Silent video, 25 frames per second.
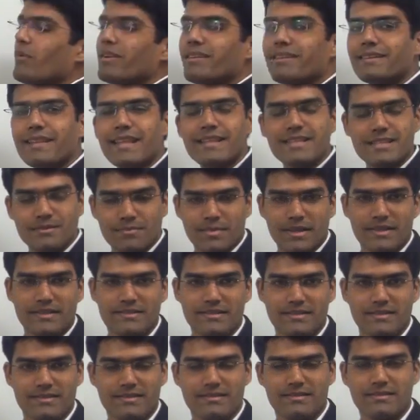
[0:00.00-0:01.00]
with tens
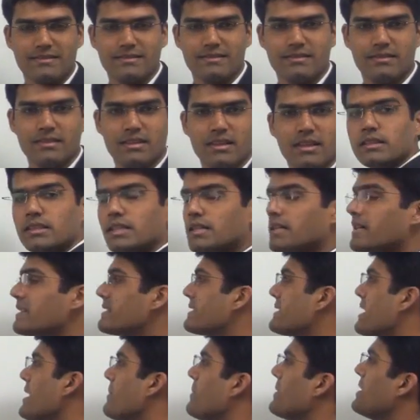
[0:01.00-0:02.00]
places. Third
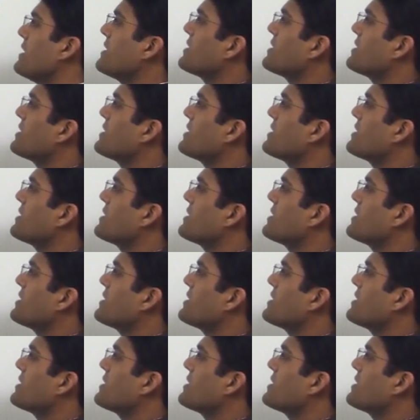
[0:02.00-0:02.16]
step